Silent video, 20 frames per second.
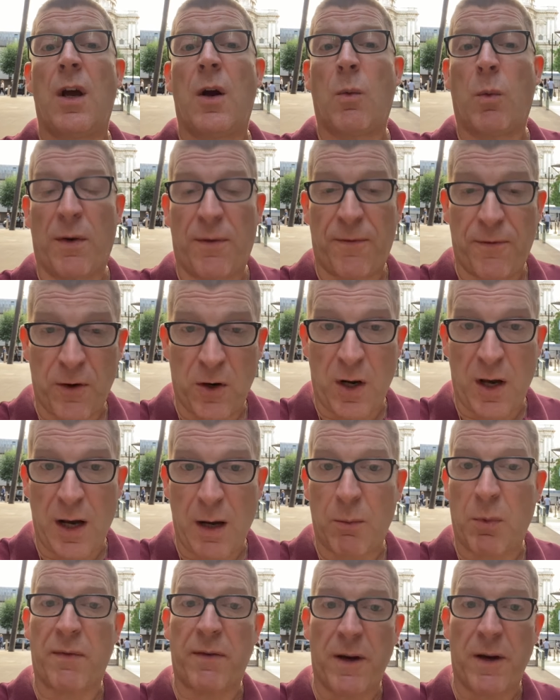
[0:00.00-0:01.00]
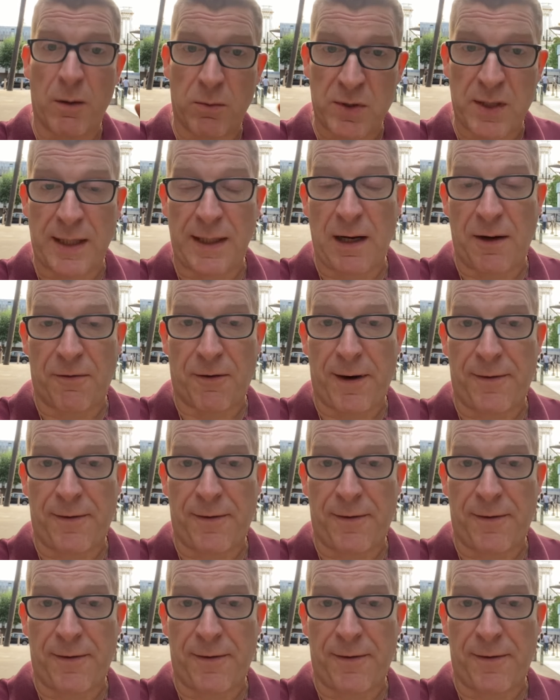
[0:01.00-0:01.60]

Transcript: We're full up, we've helped enough